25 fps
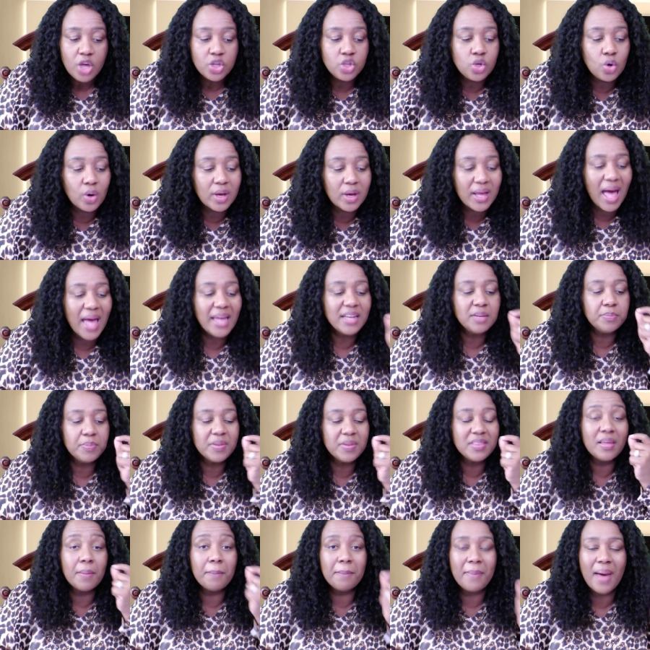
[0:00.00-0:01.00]
you can't
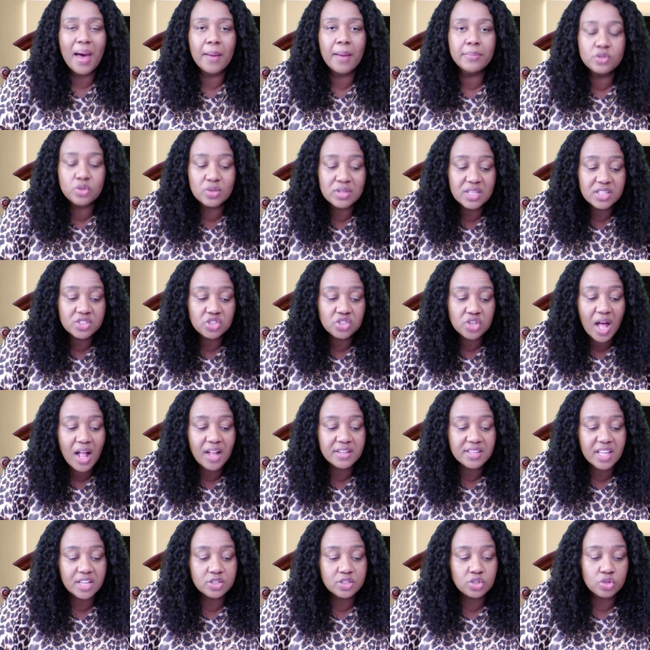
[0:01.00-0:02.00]
be the mom to the
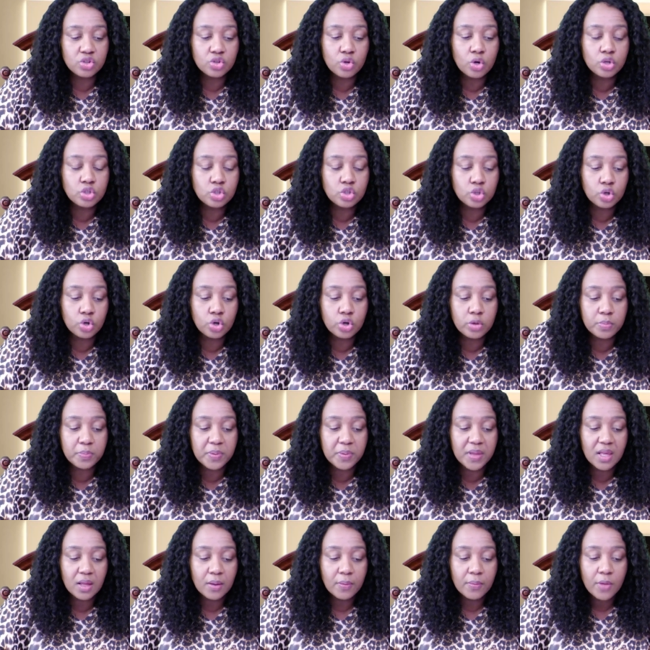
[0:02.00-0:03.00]
child that you thought you could
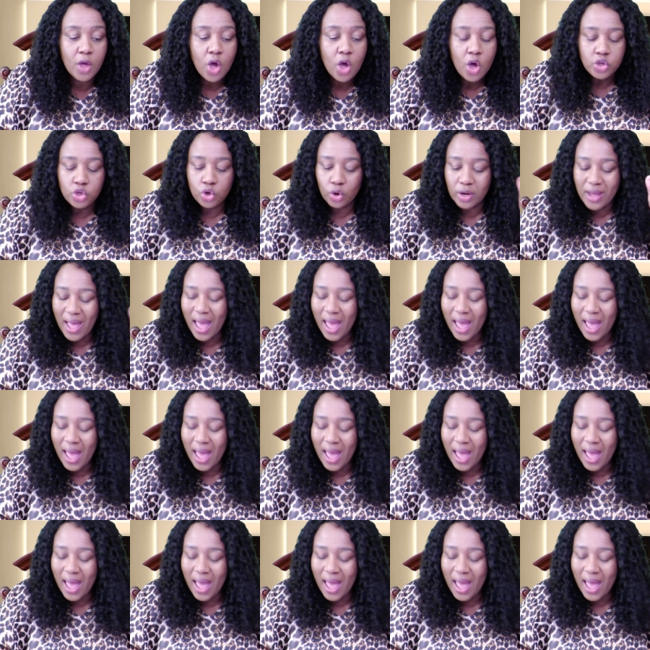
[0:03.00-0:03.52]
be, you